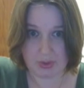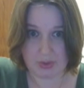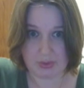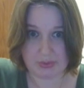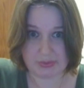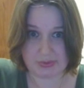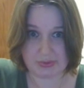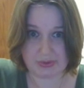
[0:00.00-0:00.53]

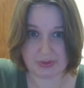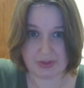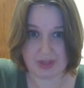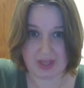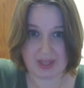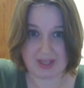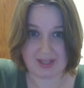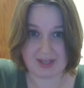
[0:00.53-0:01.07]
who's
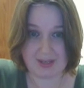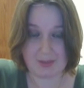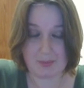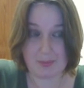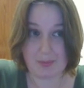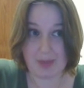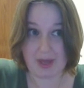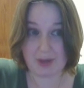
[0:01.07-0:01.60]
then
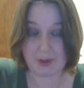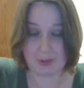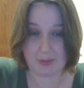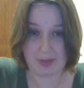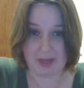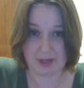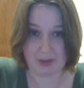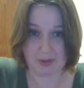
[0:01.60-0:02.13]
met her
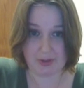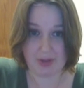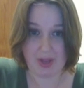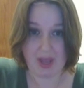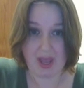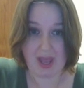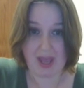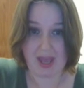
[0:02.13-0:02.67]
maker
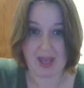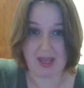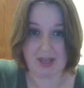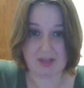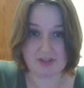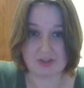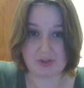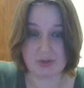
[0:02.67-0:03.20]

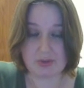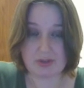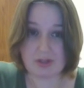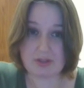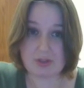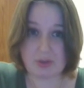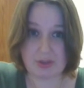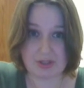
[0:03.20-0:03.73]
and just goes on
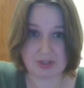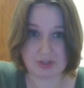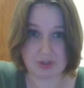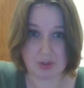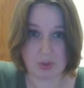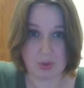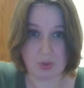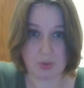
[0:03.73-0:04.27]
to
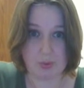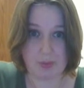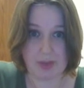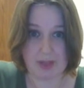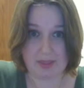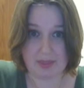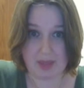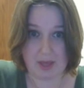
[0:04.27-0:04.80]
question who
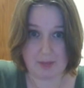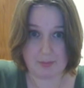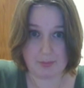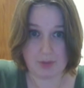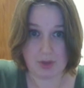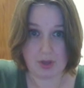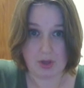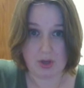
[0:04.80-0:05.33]
made
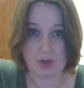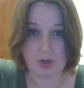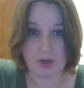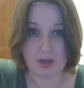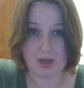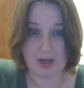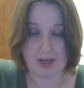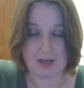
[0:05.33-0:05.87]

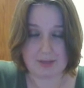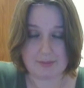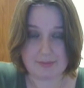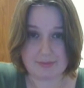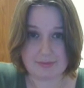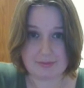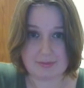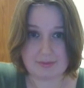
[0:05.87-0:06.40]

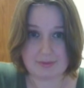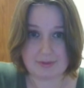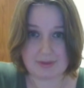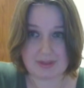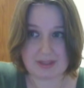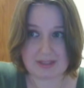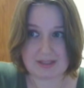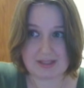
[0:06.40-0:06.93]
them.
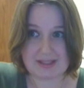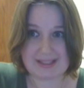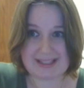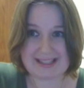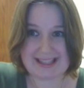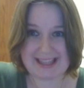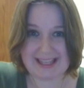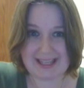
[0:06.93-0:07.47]
This
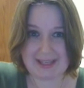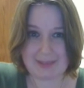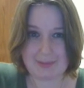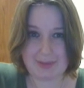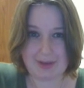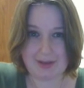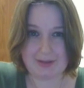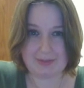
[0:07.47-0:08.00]

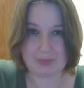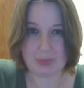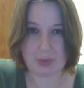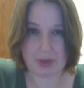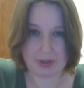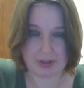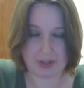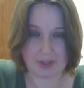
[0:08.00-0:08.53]
theme of
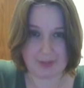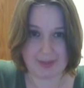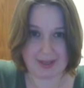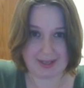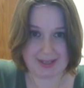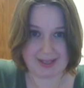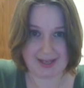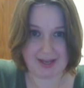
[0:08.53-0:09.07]
where did
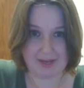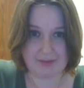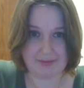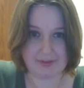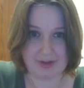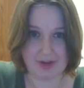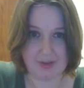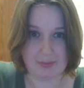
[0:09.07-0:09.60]
humanity come
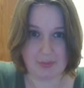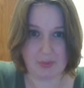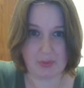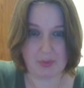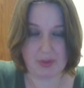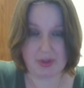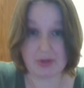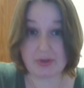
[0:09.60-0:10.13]
from when
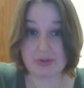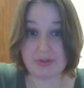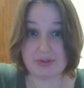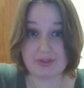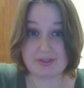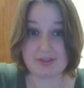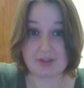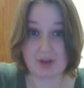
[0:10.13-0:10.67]
we look to the
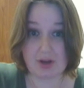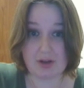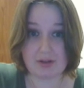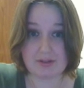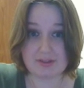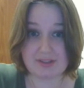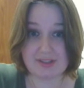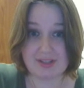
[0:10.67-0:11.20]

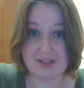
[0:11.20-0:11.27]
stars